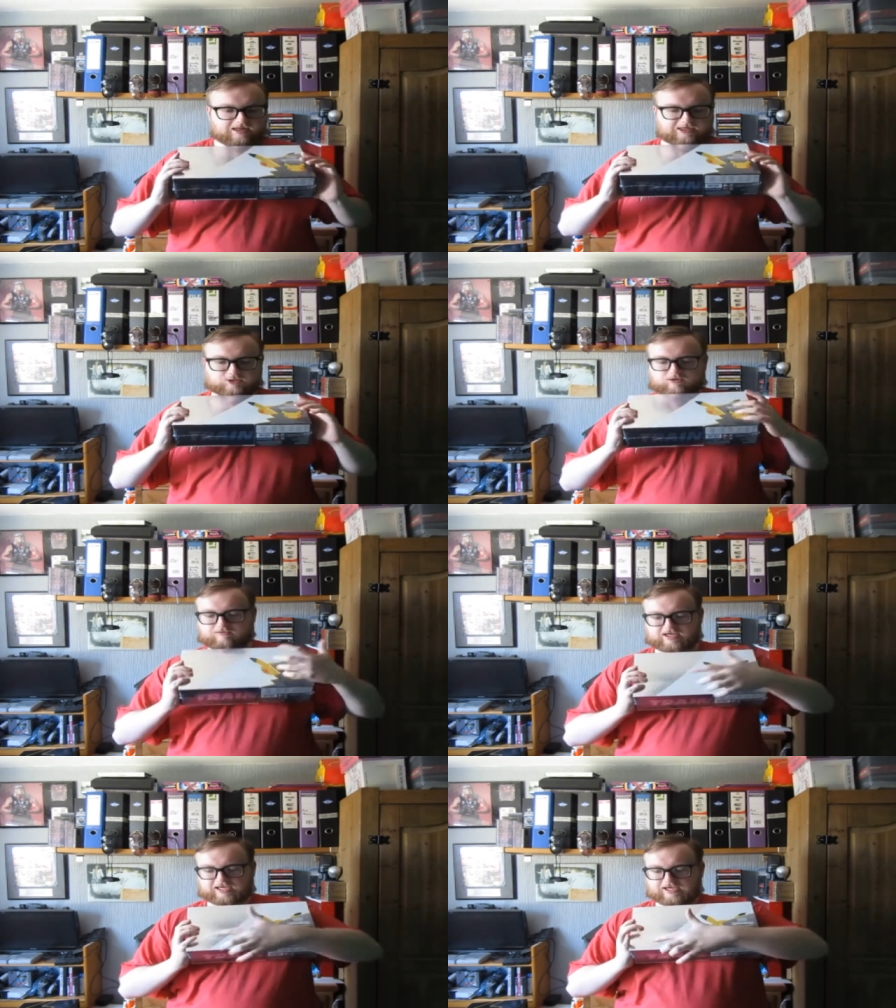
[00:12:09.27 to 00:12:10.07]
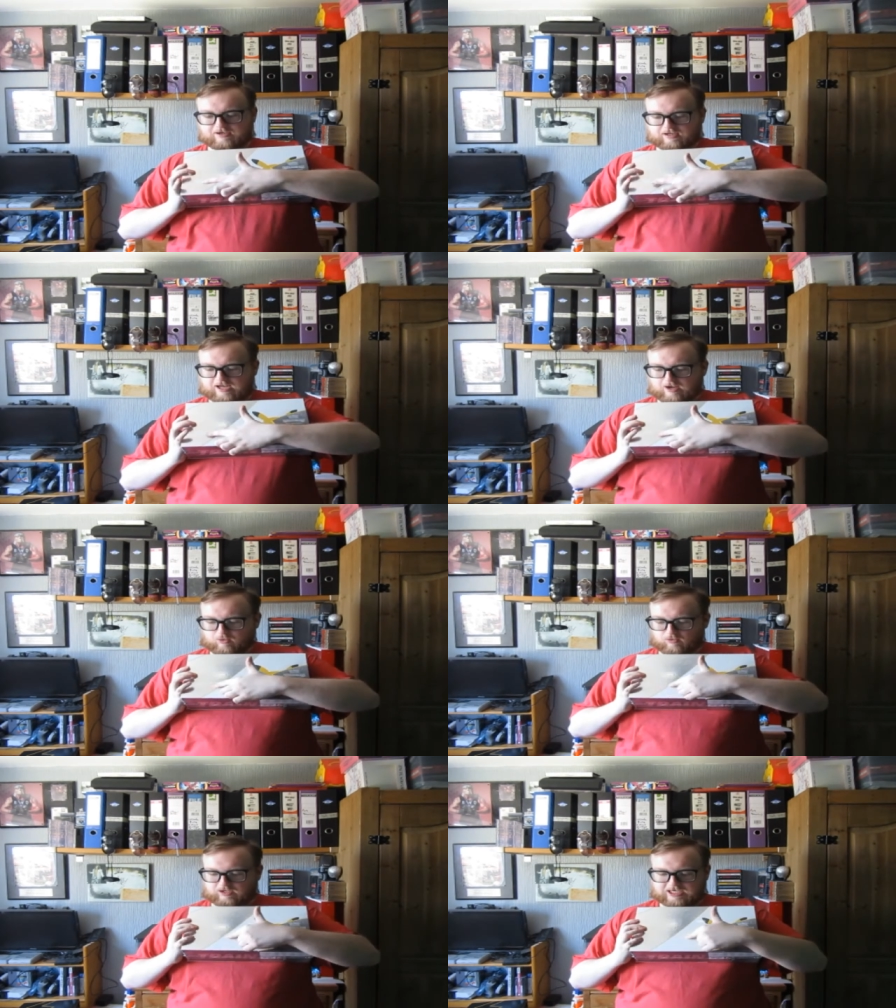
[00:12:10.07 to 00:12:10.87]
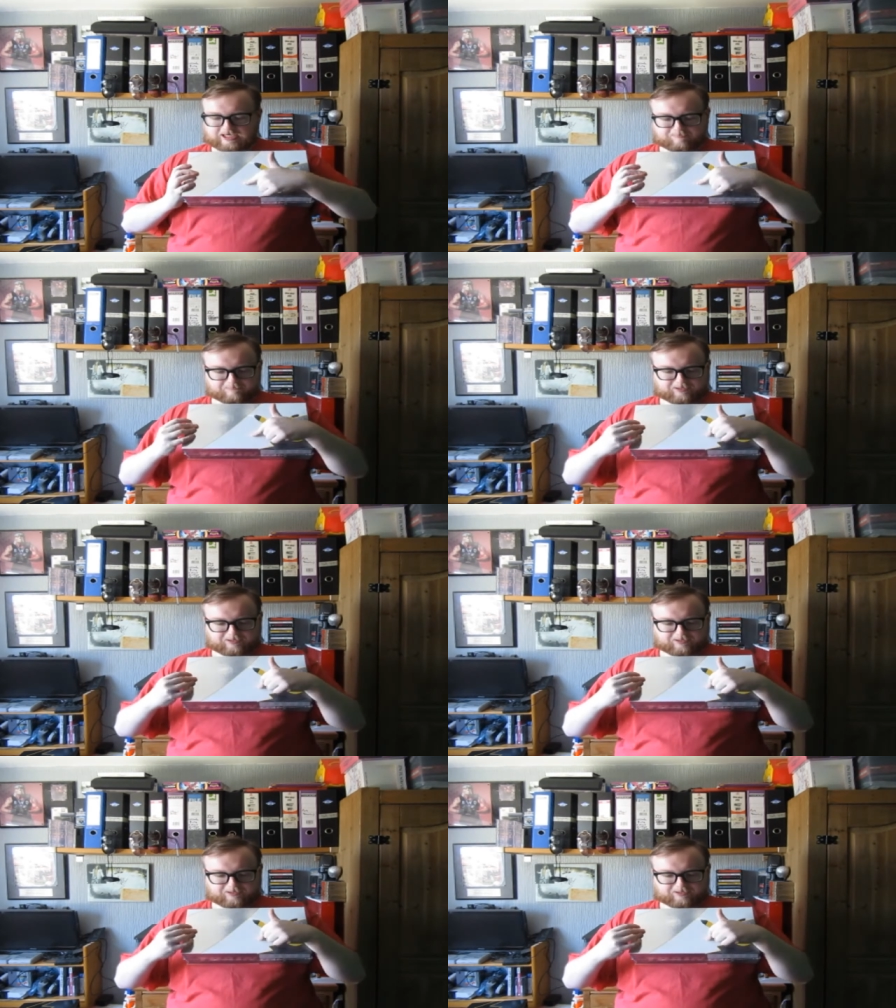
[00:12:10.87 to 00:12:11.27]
This one right here, I won't keep